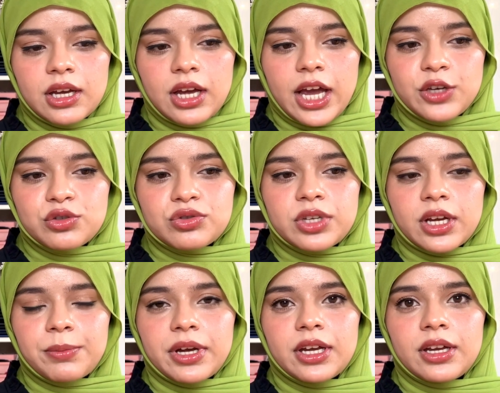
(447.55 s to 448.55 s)
I used to take
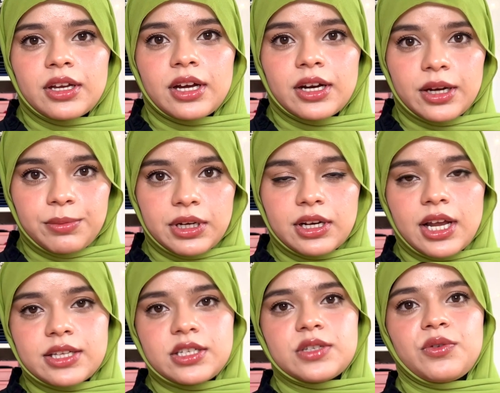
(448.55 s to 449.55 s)
my Arabic
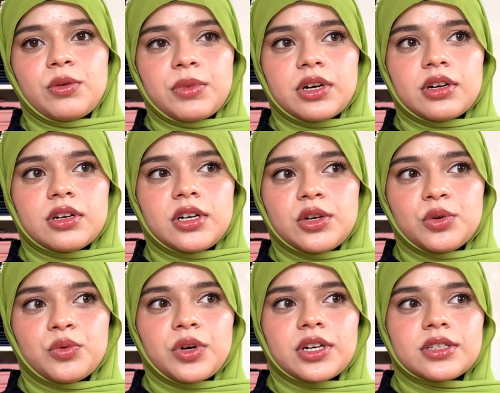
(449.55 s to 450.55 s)
classes from a girl
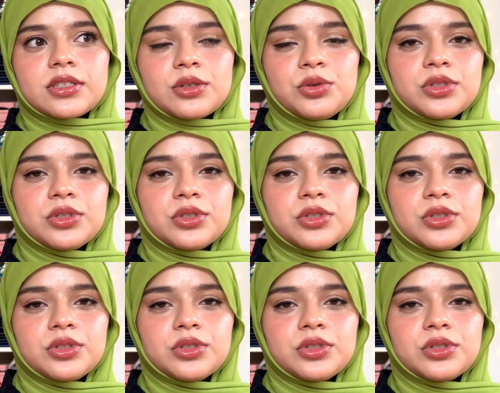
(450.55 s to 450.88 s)
who was